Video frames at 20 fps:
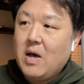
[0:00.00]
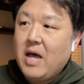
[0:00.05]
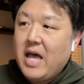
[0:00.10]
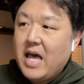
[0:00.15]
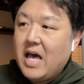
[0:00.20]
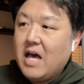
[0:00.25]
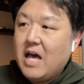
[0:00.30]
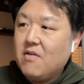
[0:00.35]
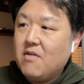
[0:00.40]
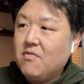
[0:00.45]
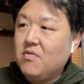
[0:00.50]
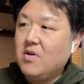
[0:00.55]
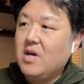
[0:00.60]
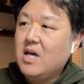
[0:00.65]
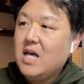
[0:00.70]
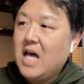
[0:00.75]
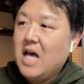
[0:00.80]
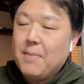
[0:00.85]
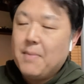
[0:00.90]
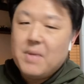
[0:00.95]

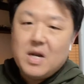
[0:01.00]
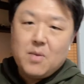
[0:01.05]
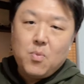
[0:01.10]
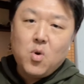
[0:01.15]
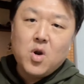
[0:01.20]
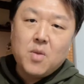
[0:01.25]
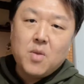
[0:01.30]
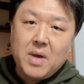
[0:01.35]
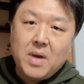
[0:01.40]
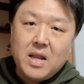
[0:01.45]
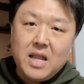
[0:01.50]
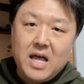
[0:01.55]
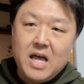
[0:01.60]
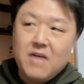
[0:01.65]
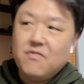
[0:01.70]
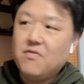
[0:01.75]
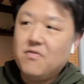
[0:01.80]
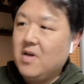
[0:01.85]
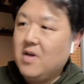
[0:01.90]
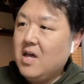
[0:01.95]
I'm at a point in my
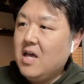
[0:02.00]
life,